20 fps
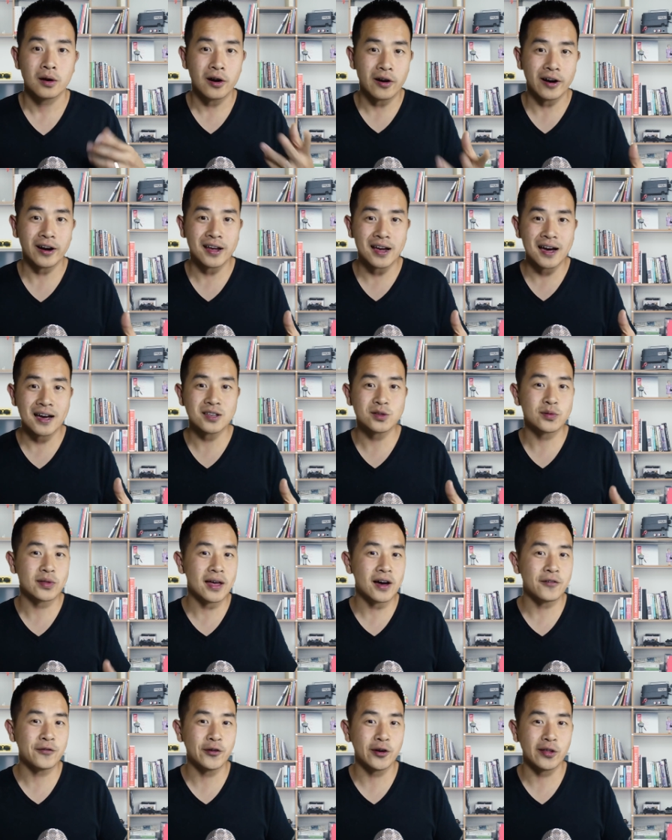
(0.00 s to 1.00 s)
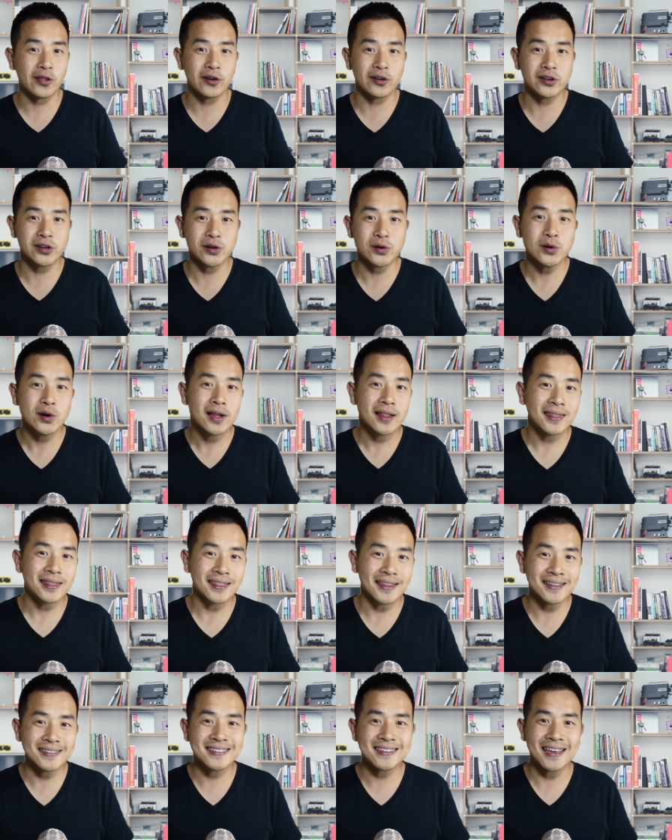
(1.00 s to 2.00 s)
All right, guys, without further ado,
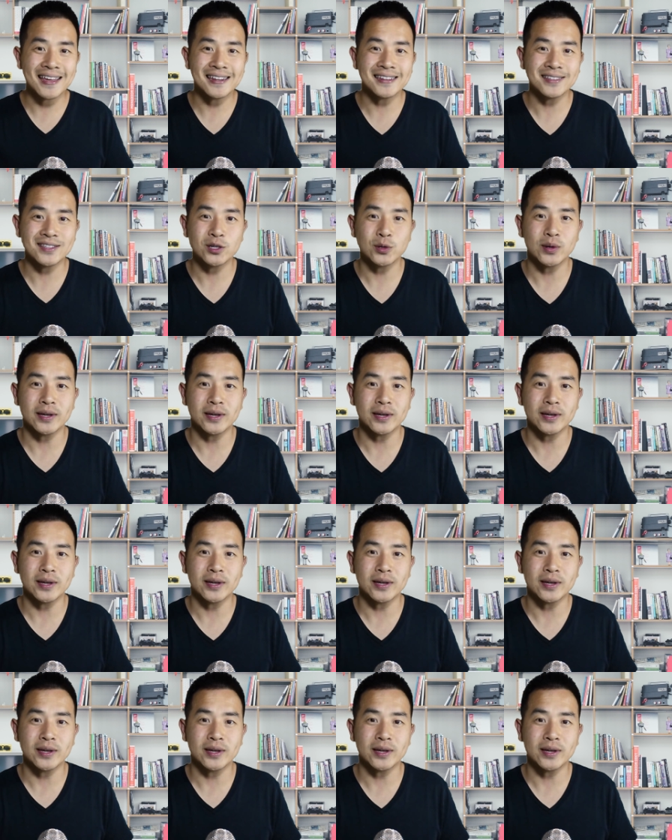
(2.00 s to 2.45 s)
let's get into